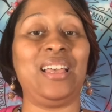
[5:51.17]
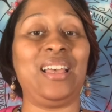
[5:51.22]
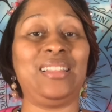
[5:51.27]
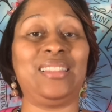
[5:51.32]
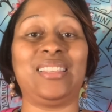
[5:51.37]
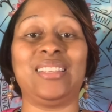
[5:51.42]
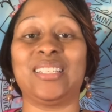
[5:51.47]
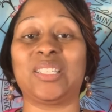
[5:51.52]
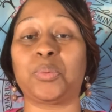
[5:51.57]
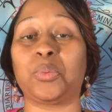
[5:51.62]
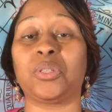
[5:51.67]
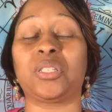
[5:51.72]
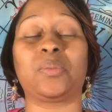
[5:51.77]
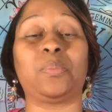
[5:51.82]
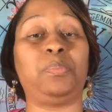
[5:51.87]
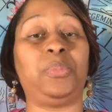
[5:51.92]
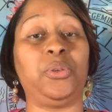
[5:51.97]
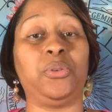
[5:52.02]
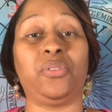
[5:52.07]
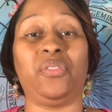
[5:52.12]
This was
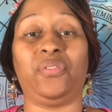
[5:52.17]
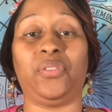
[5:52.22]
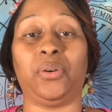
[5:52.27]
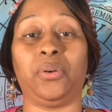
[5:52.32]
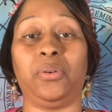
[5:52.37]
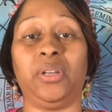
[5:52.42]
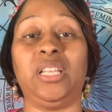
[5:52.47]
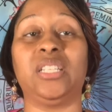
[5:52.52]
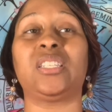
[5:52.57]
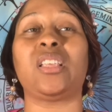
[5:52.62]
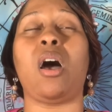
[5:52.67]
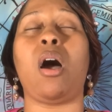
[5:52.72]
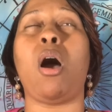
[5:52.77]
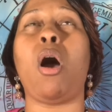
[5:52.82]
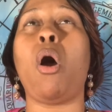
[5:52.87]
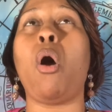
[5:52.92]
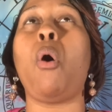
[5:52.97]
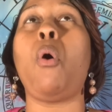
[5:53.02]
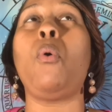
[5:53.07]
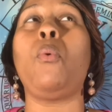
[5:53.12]
beautiful. It's
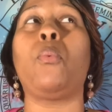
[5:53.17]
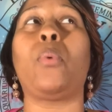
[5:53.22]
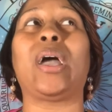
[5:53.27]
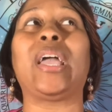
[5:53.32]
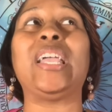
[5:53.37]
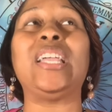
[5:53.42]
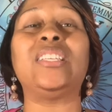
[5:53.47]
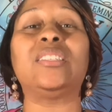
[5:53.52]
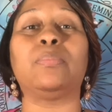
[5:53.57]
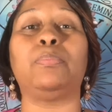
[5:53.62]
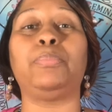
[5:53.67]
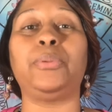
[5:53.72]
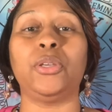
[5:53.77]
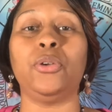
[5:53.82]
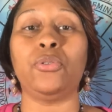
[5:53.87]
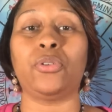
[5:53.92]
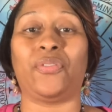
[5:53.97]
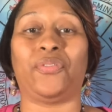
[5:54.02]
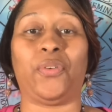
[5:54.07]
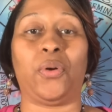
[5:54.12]
always
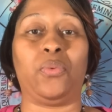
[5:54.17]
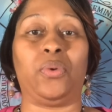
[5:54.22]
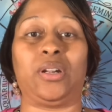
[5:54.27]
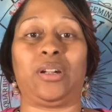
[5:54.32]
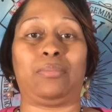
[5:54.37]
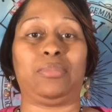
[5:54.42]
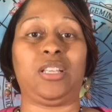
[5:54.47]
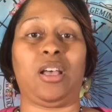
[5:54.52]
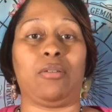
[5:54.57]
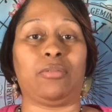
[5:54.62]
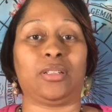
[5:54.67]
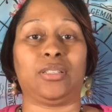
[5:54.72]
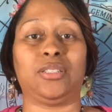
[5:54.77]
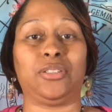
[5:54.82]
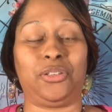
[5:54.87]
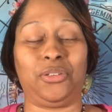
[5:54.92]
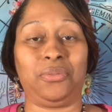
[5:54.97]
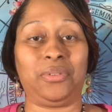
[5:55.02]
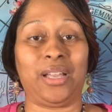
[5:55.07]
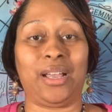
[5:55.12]
beautiful when I'm talking
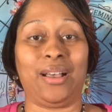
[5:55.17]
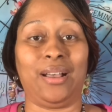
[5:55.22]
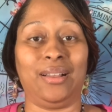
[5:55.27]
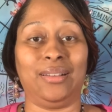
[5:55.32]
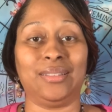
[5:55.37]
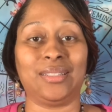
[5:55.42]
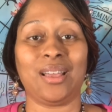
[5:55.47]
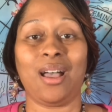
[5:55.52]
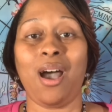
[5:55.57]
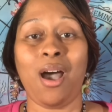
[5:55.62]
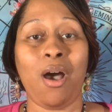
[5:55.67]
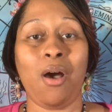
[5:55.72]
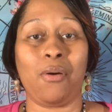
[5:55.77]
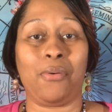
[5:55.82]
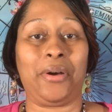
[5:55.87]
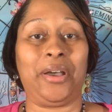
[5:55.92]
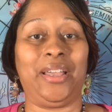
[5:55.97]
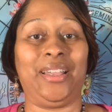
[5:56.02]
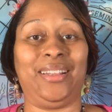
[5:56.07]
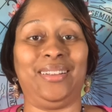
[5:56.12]
to you guys.
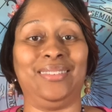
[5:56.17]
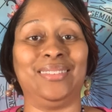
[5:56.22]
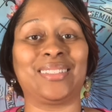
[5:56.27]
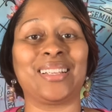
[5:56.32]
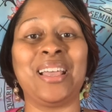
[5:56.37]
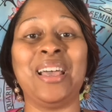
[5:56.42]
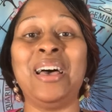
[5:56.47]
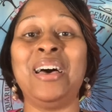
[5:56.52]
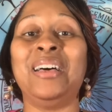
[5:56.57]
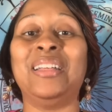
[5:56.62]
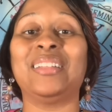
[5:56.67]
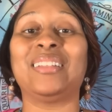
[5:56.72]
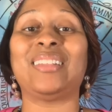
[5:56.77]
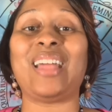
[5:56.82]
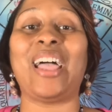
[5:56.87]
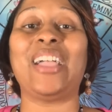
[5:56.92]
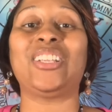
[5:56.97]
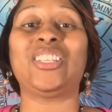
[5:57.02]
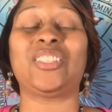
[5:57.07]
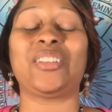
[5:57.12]
Always.
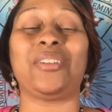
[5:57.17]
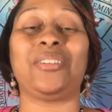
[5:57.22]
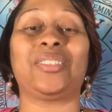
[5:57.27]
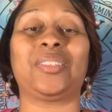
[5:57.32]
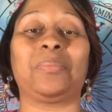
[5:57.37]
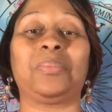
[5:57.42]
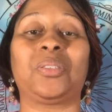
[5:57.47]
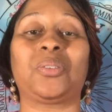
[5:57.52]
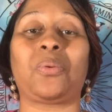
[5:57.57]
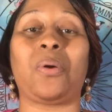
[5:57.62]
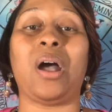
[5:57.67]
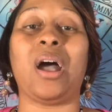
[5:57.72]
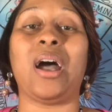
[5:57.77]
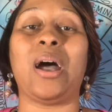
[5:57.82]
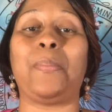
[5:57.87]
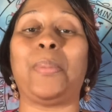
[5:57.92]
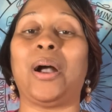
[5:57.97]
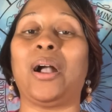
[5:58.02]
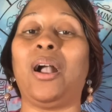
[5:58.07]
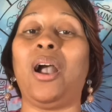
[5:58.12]
Like, share,
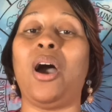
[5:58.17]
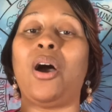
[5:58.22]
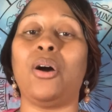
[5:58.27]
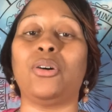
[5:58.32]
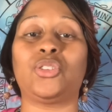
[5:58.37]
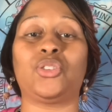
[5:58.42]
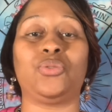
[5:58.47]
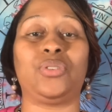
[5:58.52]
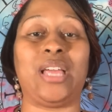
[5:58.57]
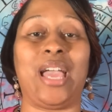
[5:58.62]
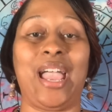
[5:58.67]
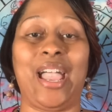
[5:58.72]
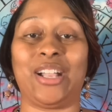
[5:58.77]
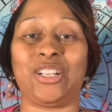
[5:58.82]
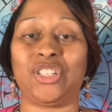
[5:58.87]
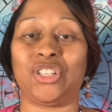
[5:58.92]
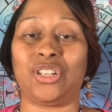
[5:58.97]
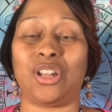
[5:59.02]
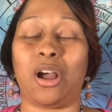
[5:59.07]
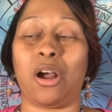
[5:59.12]
subscribe. I called you to
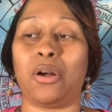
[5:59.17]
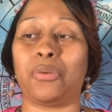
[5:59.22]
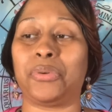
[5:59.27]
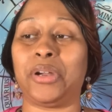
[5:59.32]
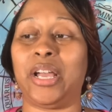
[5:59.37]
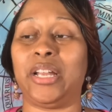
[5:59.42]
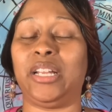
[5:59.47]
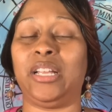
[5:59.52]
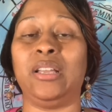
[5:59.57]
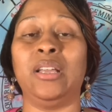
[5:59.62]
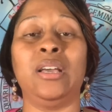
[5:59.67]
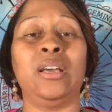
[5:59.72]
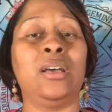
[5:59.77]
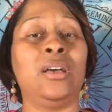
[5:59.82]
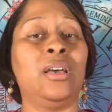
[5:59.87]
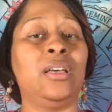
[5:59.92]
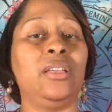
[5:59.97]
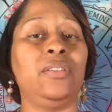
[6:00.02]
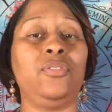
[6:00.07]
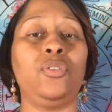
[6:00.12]
action already.
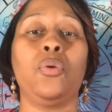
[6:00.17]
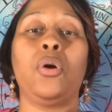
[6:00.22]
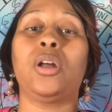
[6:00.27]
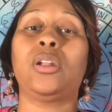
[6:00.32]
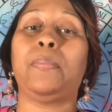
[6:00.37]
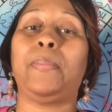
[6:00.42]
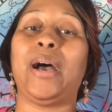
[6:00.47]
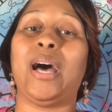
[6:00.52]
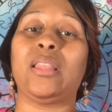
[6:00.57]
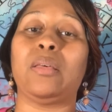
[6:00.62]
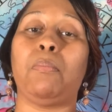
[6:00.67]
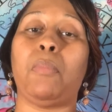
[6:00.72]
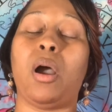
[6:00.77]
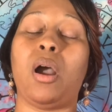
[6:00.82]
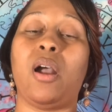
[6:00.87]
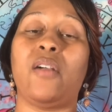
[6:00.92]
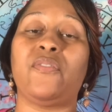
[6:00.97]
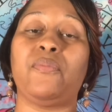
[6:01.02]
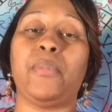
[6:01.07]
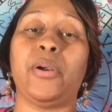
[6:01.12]
You want to buy the
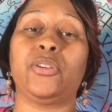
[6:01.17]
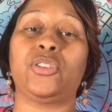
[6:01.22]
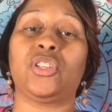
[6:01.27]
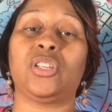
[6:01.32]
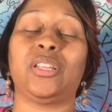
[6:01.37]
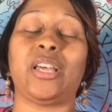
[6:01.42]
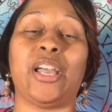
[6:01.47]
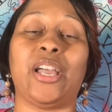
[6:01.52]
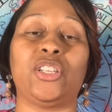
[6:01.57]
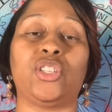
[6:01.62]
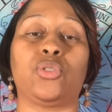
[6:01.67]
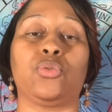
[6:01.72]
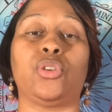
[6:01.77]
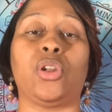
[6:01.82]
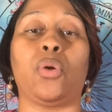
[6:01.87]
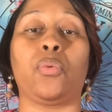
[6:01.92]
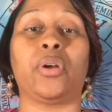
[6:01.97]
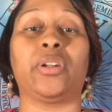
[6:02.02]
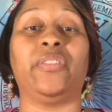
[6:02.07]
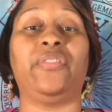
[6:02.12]
Marv merchandise, you
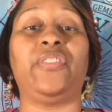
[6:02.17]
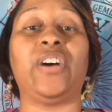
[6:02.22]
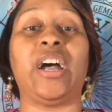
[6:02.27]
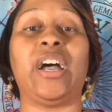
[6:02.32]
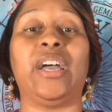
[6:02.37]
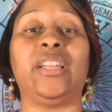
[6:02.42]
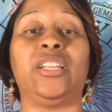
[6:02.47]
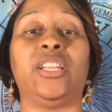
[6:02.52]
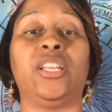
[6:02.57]
know where to find